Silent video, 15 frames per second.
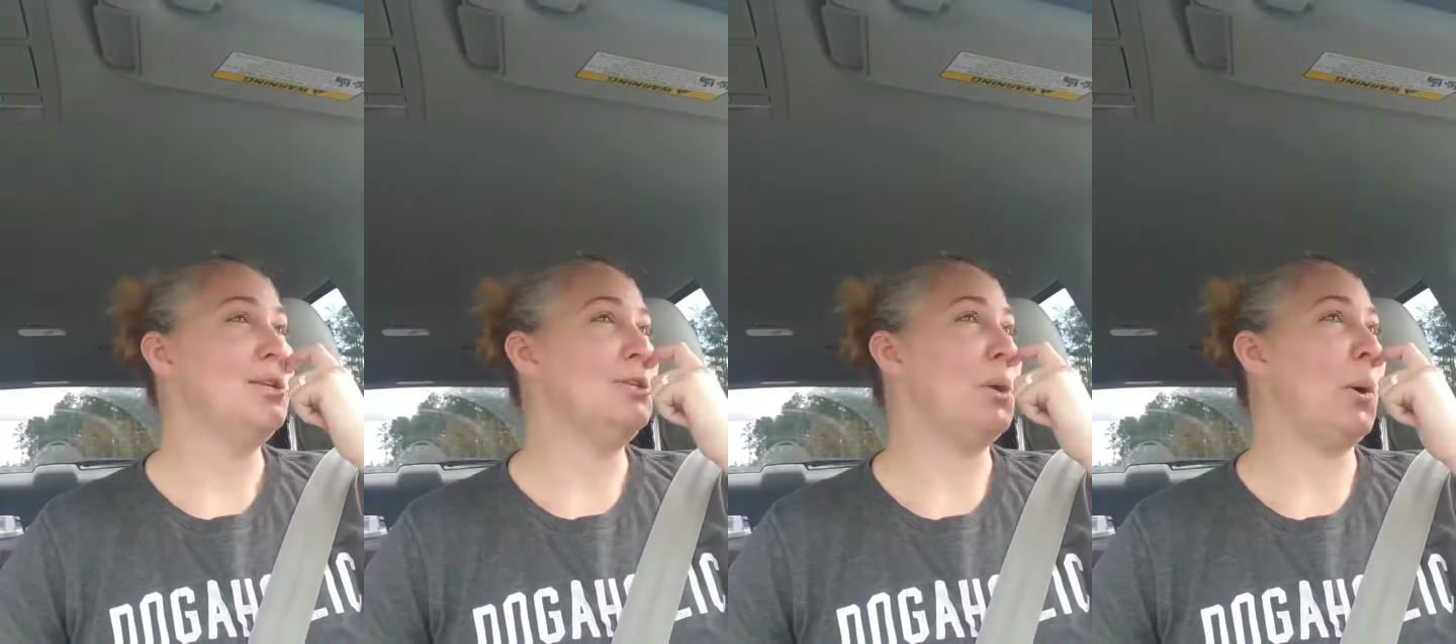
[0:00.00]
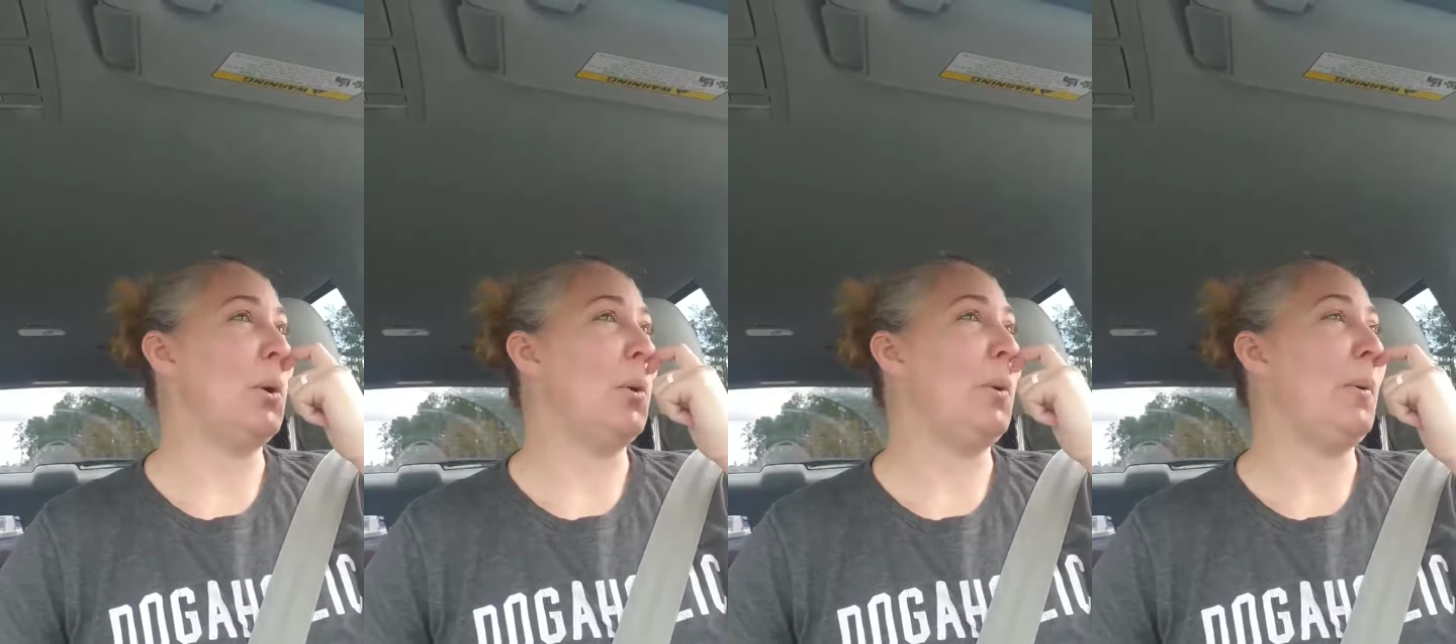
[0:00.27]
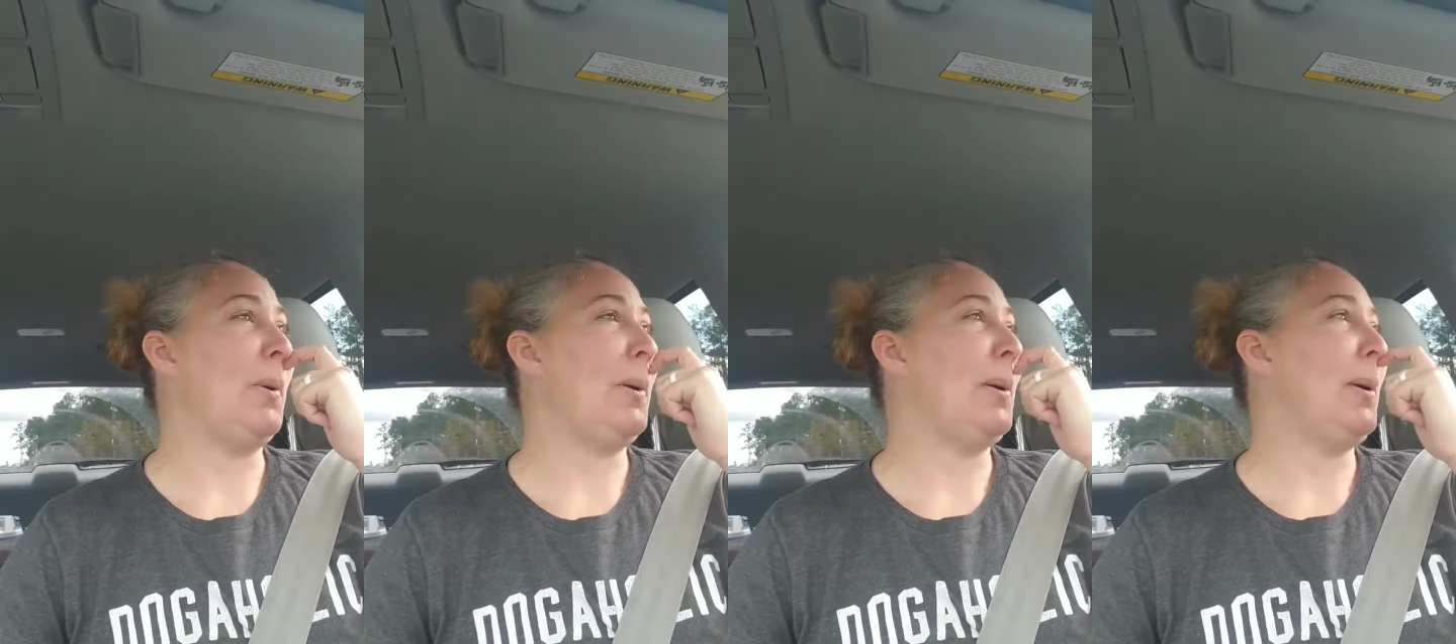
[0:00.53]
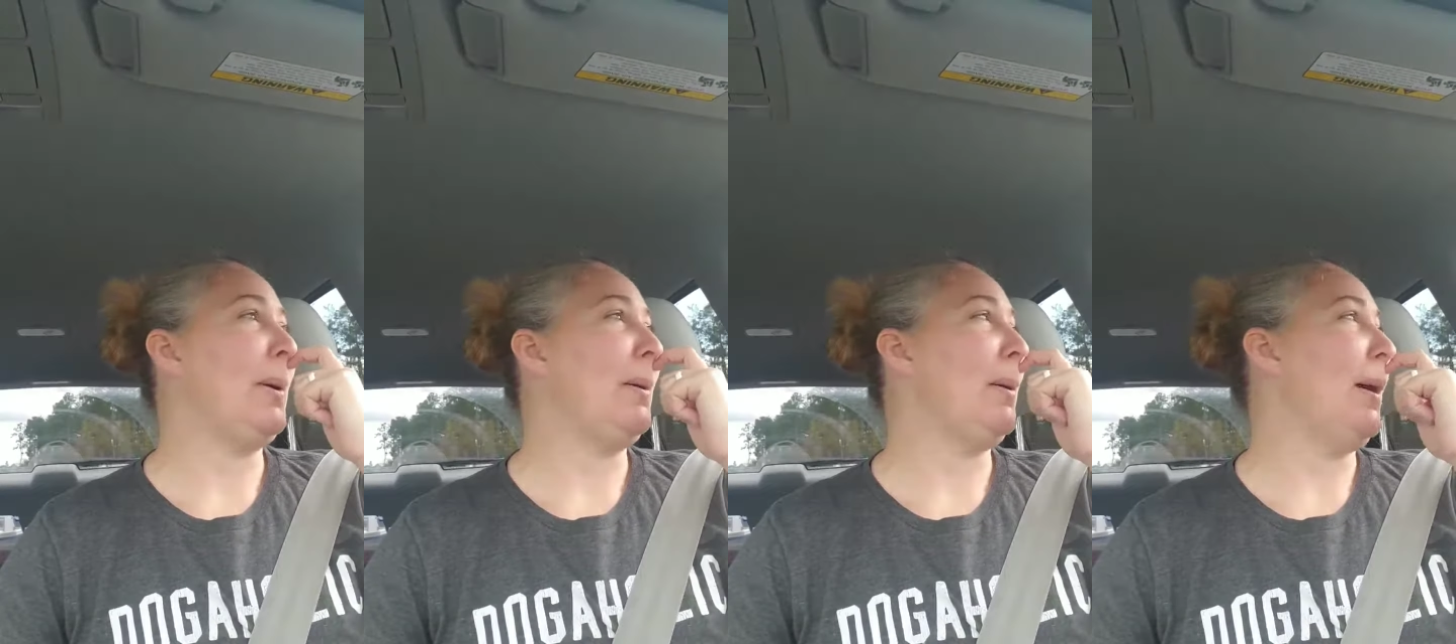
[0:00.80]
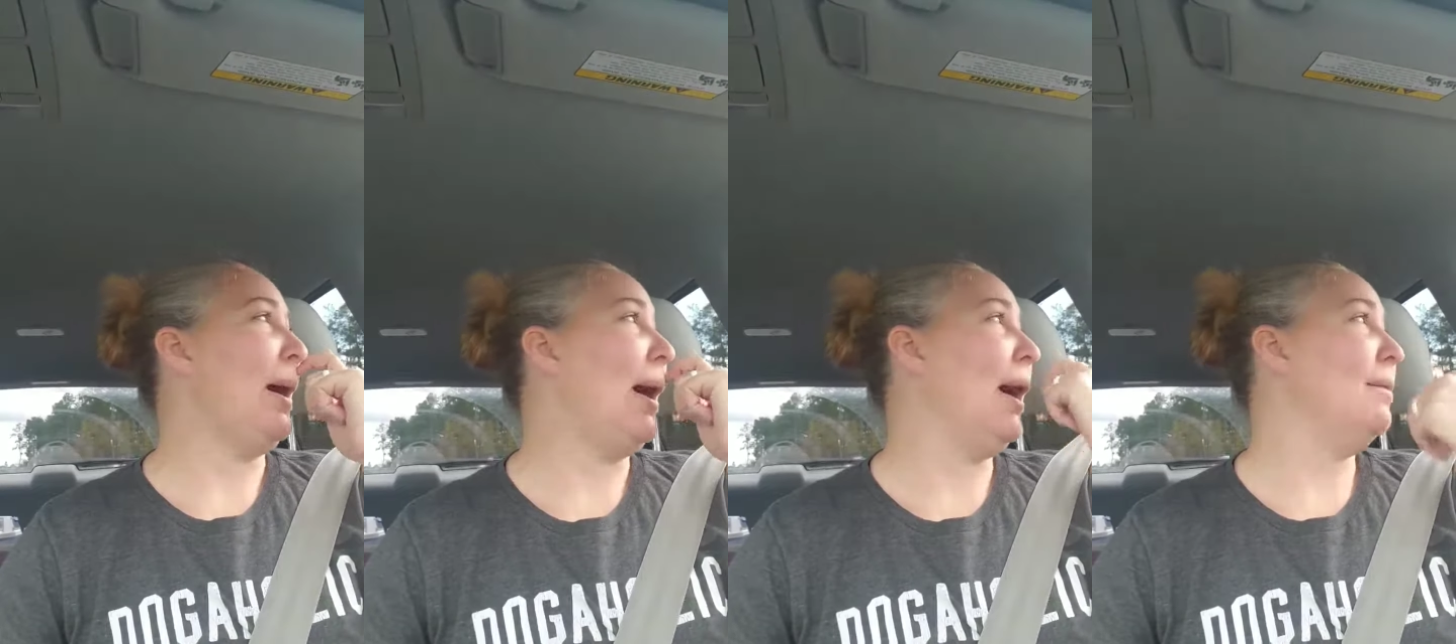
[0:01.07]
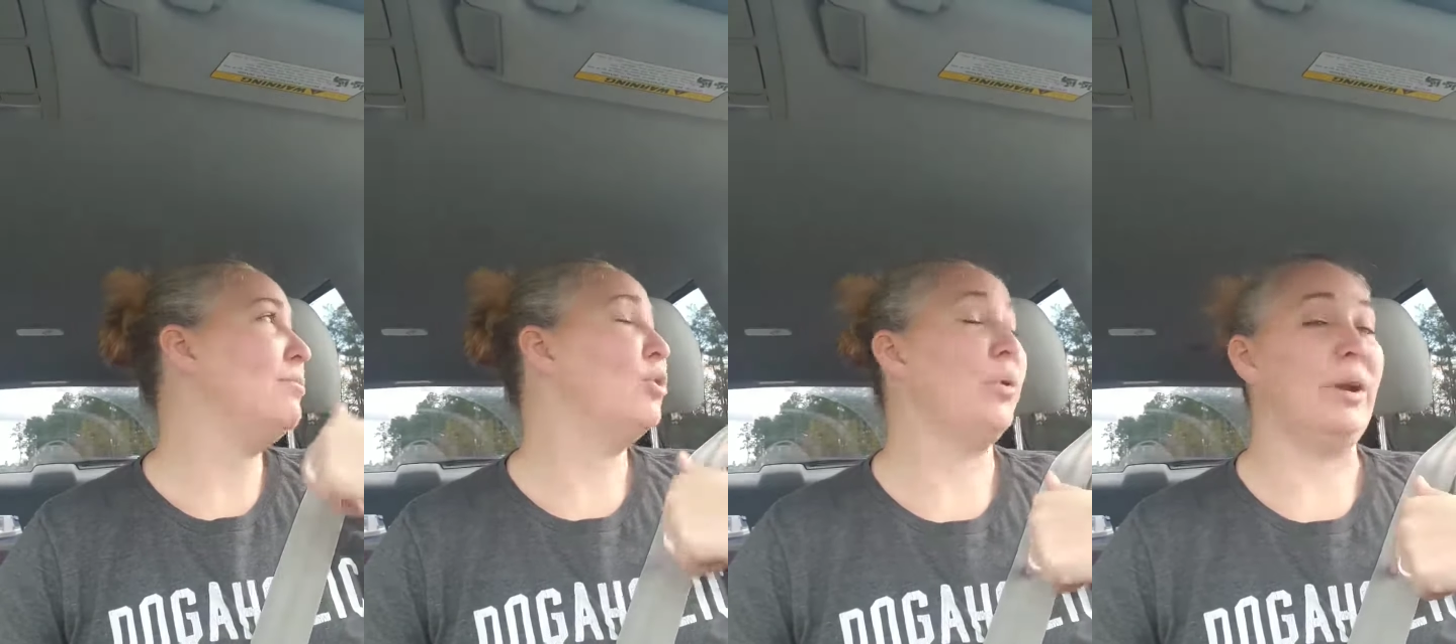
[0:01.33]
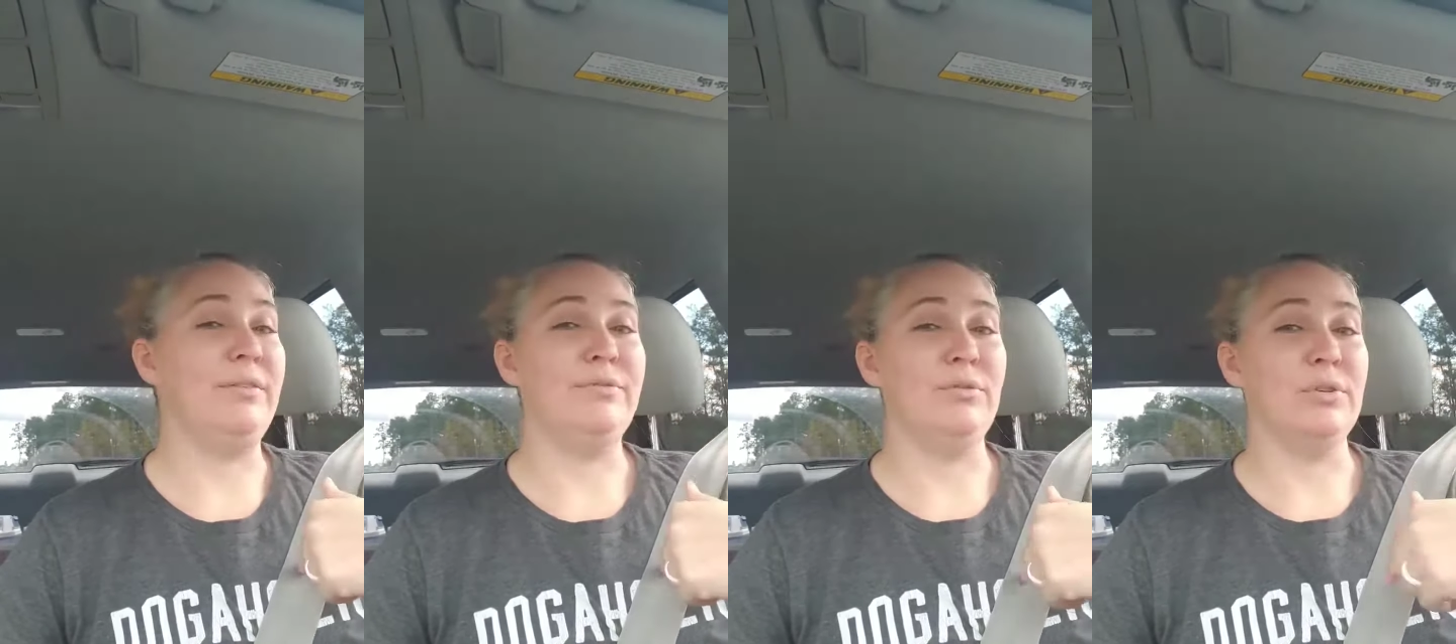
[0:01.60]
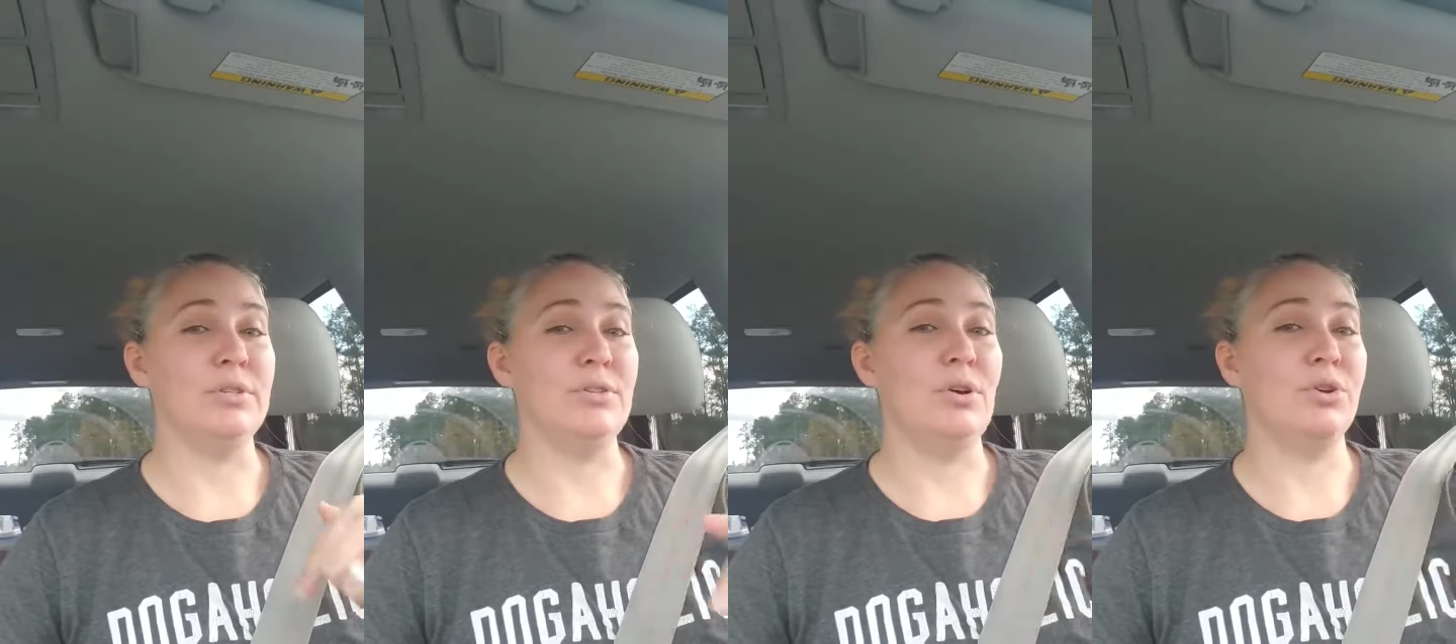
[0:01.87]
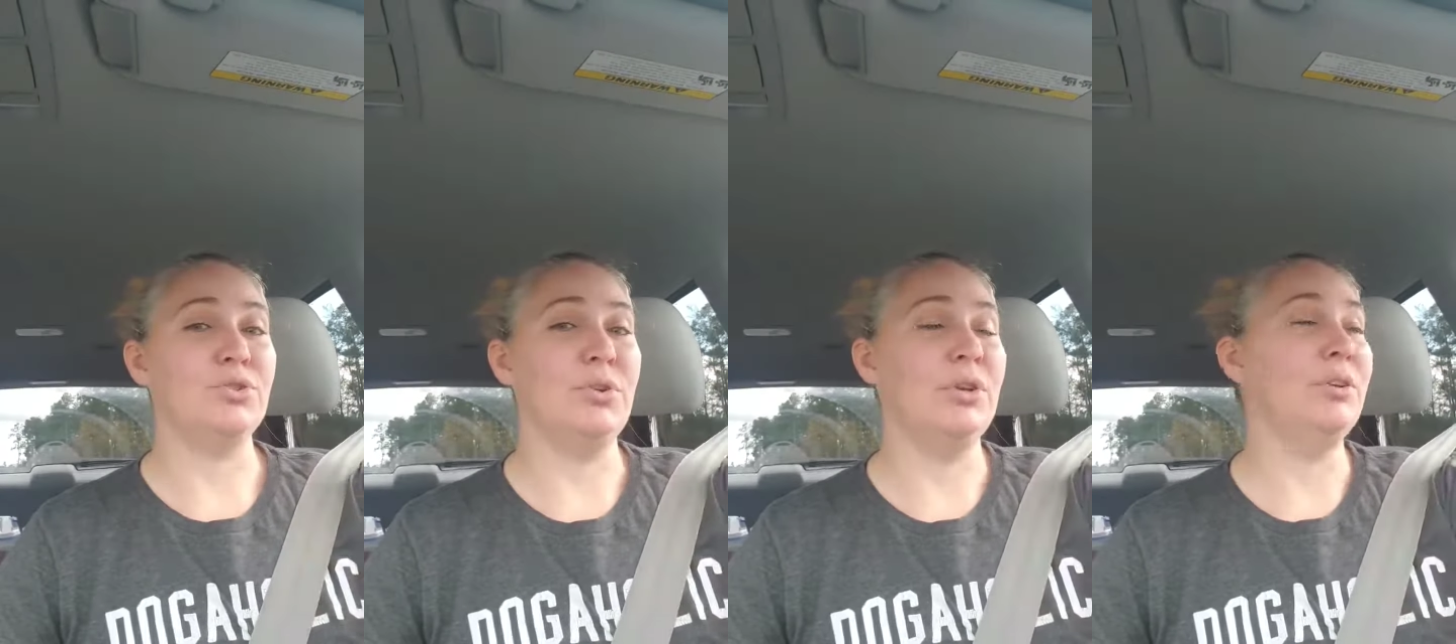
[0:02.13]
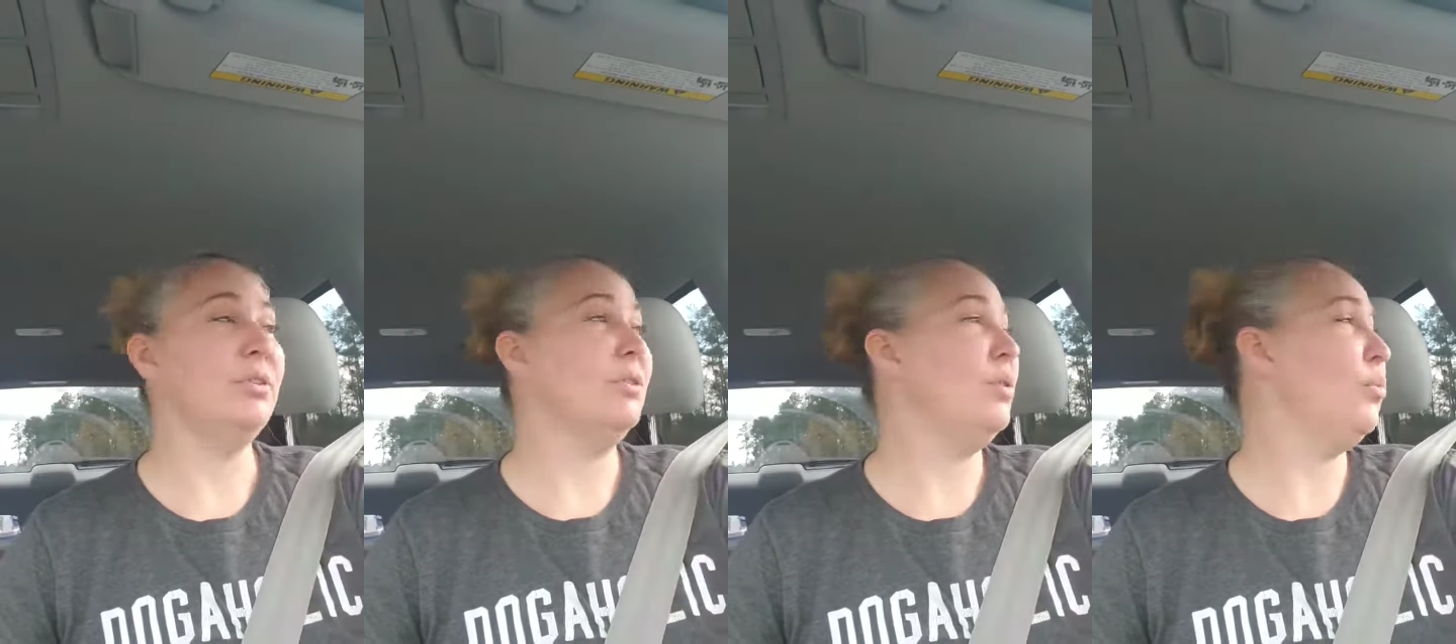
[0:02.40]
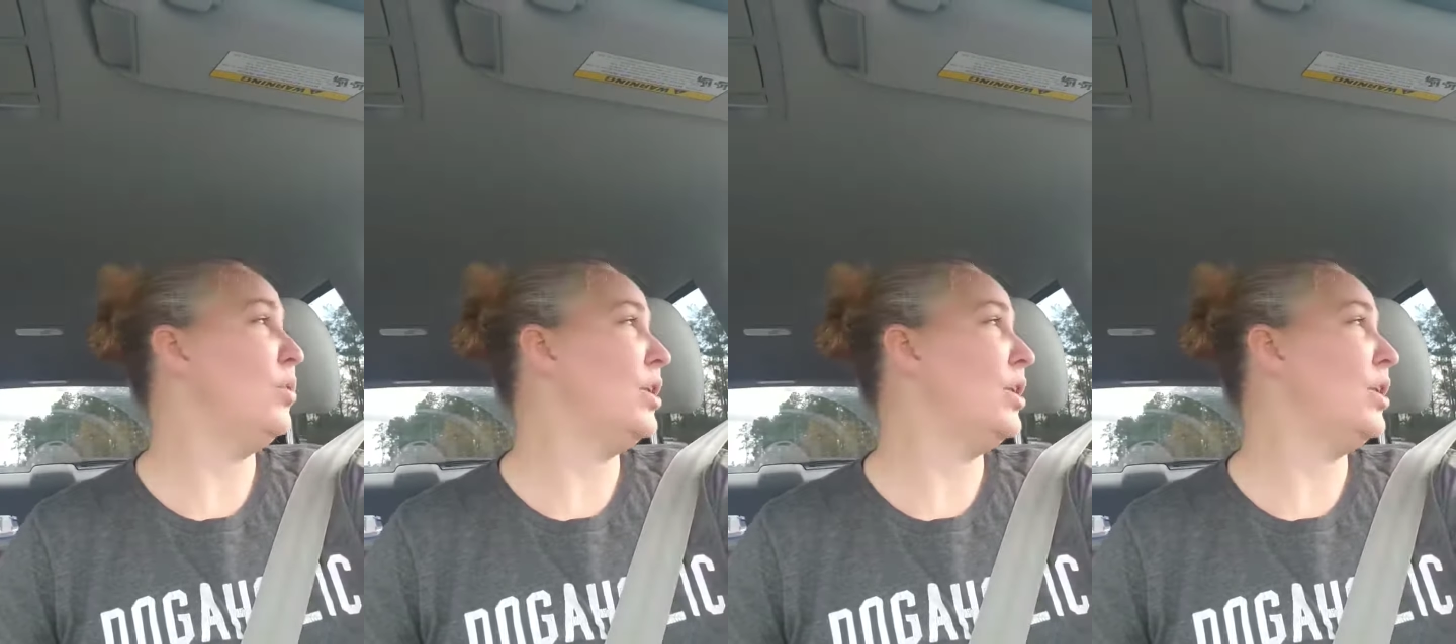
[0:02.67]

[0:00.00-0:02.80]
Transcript: So I'm grateful as a dog trainer